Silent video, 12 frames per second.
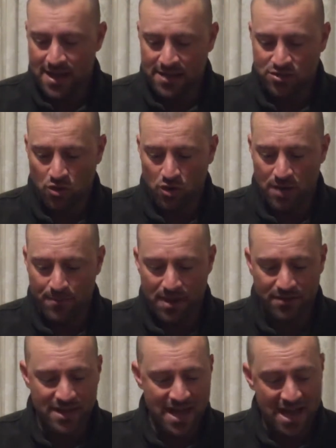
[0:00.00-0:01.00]
It's all
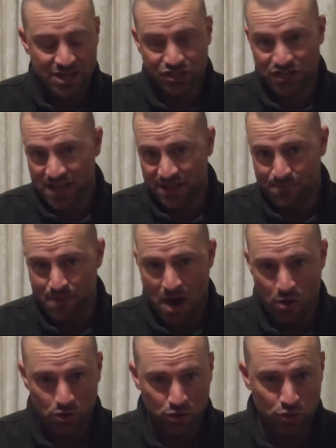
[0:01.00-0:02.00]
about the action and the
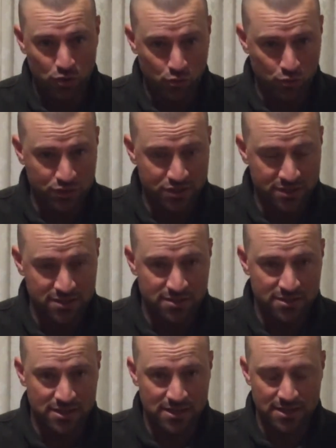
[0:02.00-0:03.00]
barrel, which
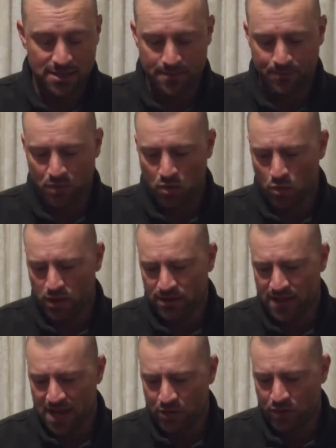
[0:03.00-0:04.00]
is what
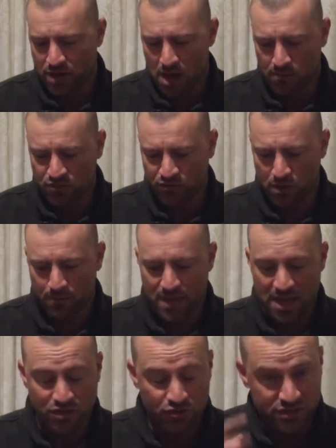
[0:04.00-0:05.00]
the
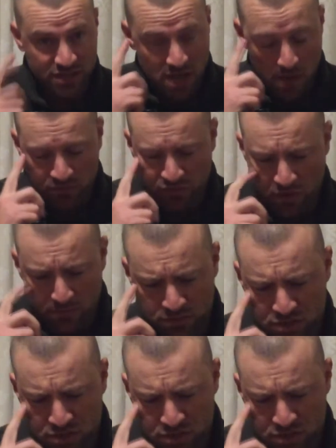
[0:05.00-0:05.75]
accuracy comes from.